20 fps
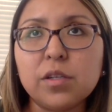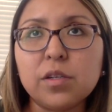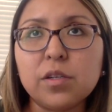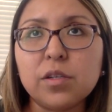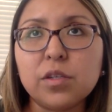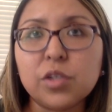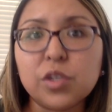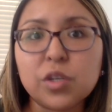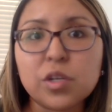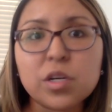
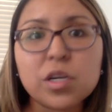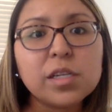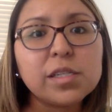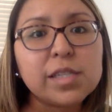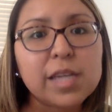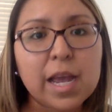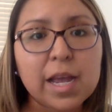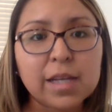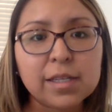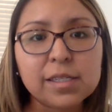juniors
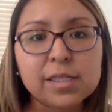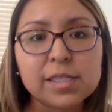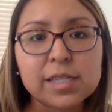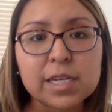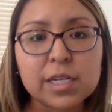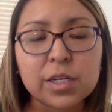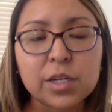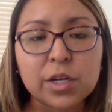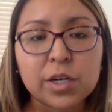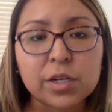and
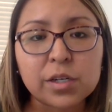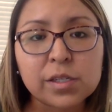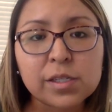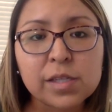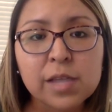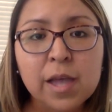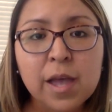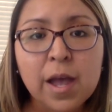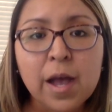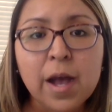seniors.
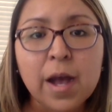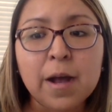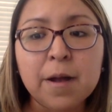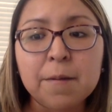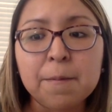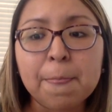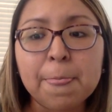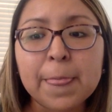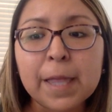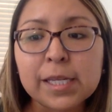
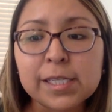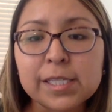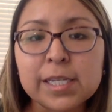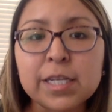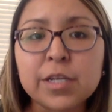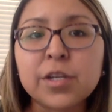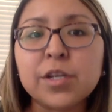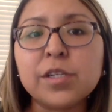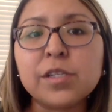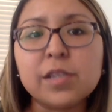
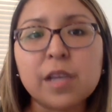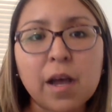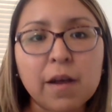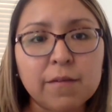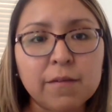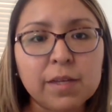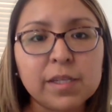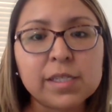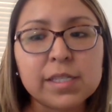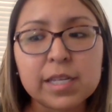Seniors
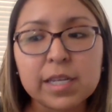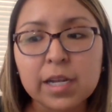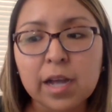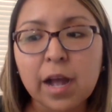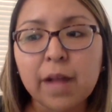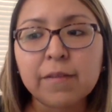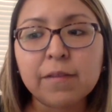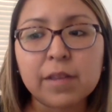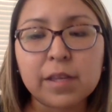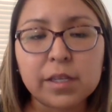obviously
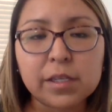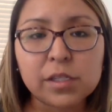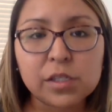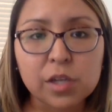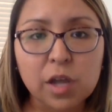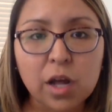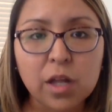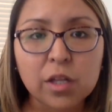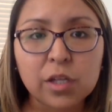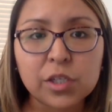got the
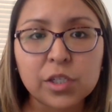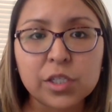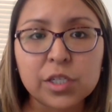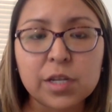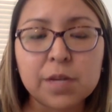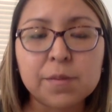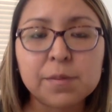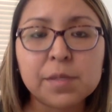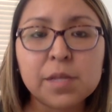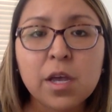
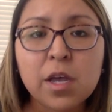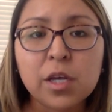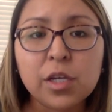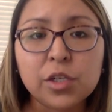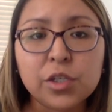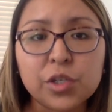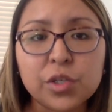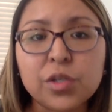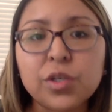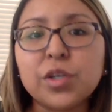scholarships.
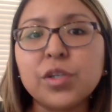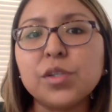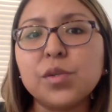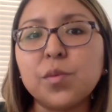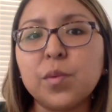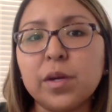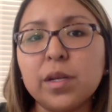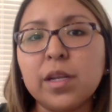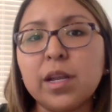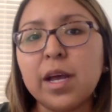Juniors
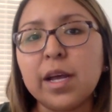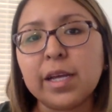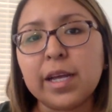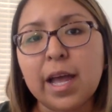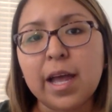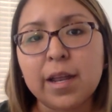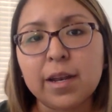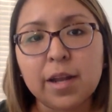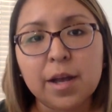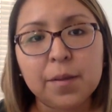would
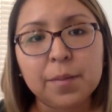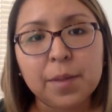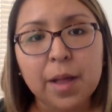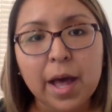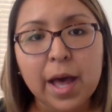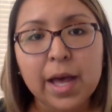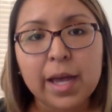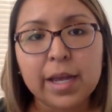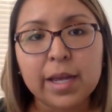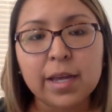again
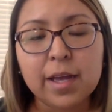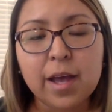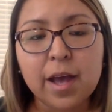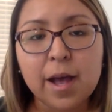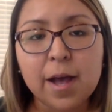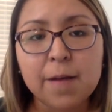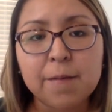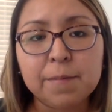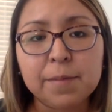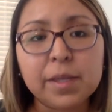apply
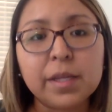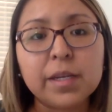the